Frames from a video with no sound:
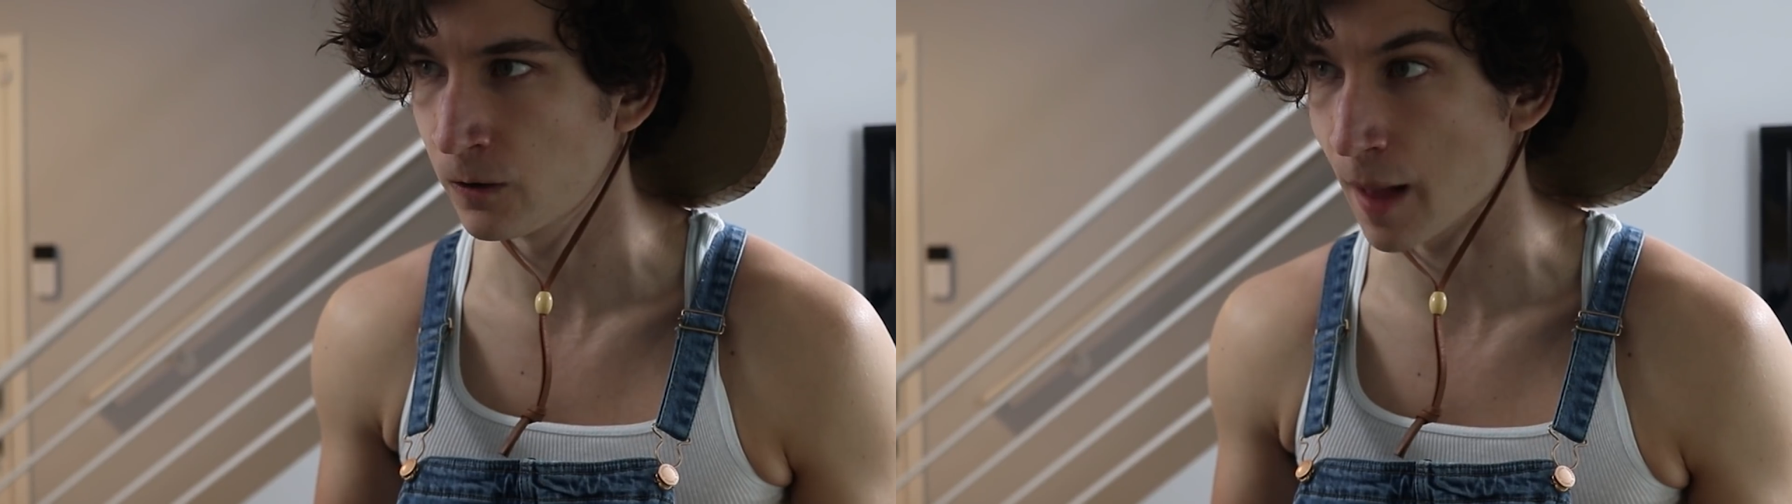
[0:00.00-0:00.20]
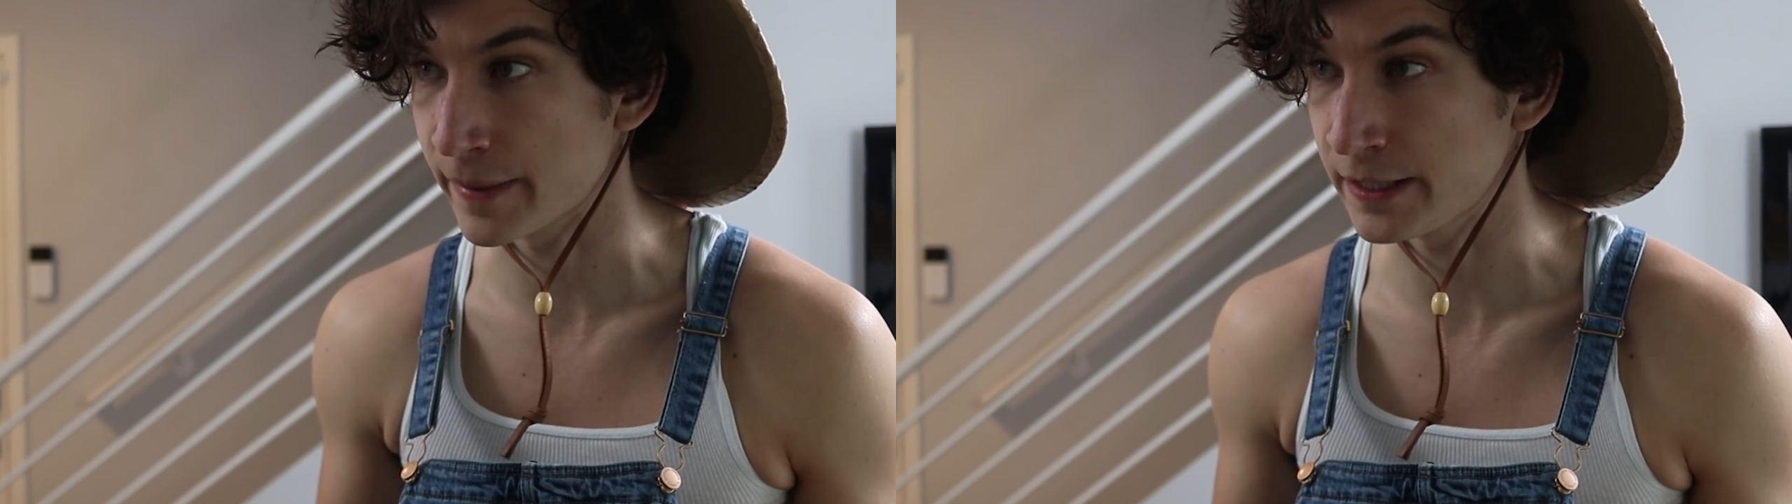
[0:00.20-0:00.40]

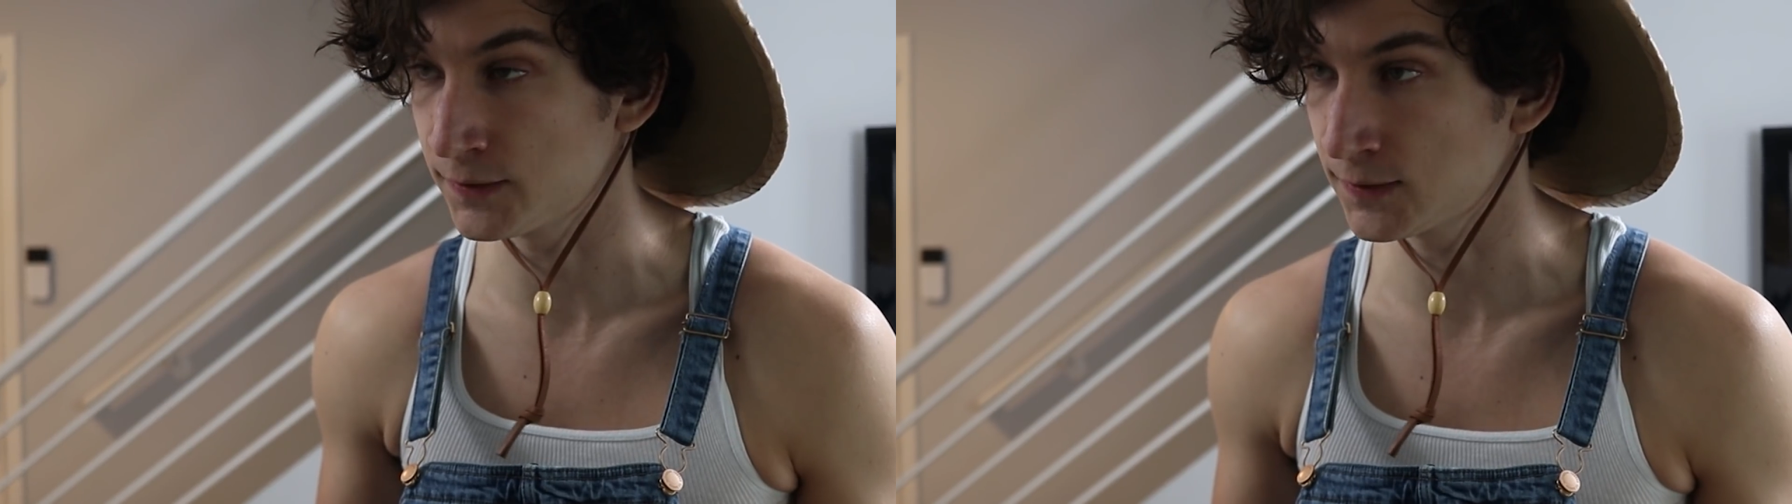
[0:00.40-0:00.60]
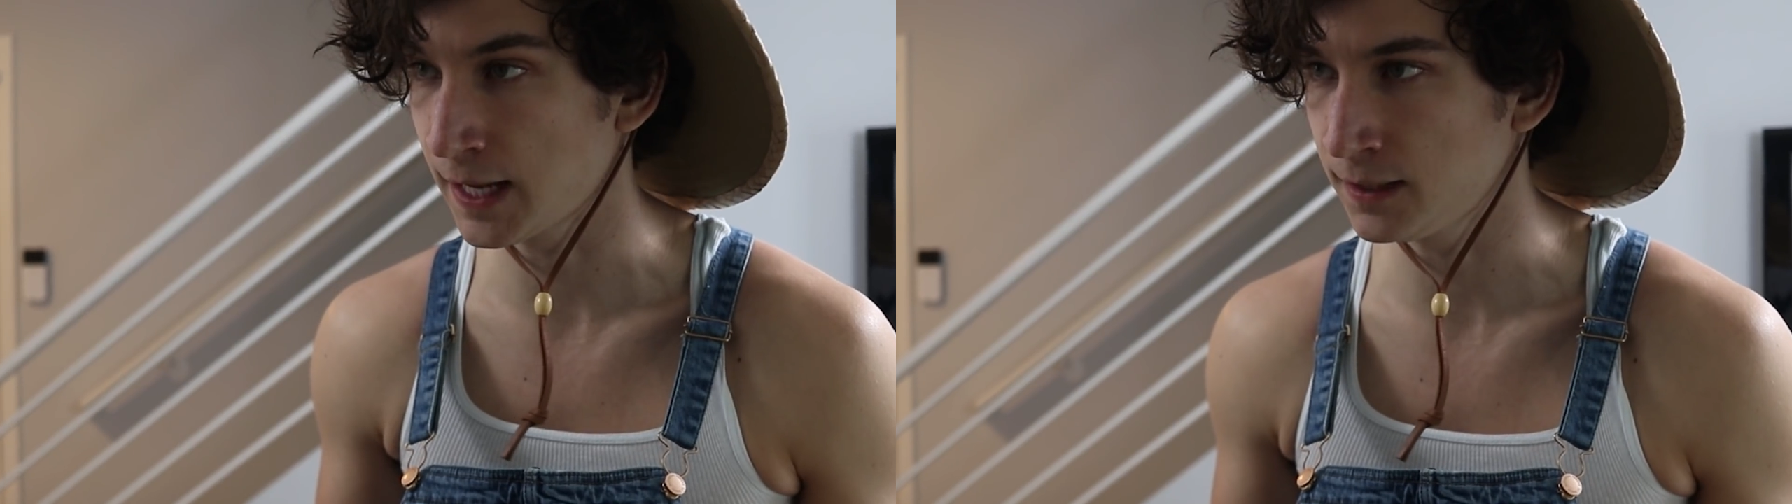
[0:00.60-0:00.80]
or I'm
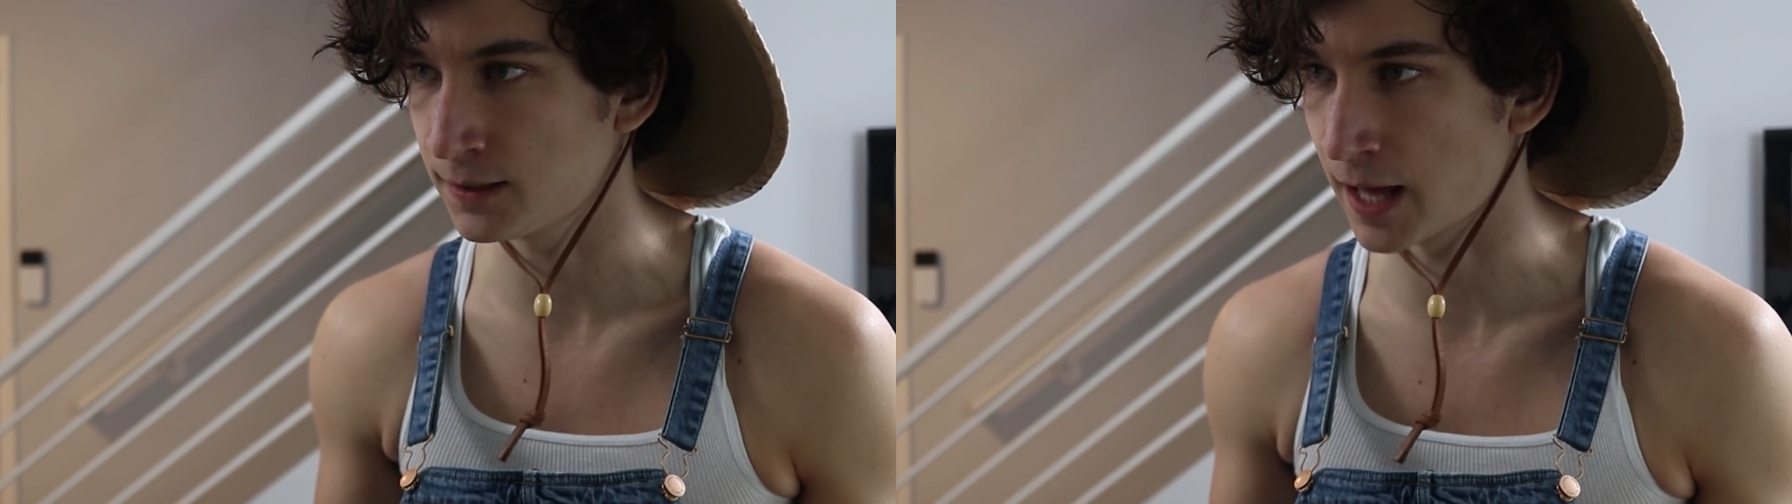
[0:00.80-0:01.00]
eating steak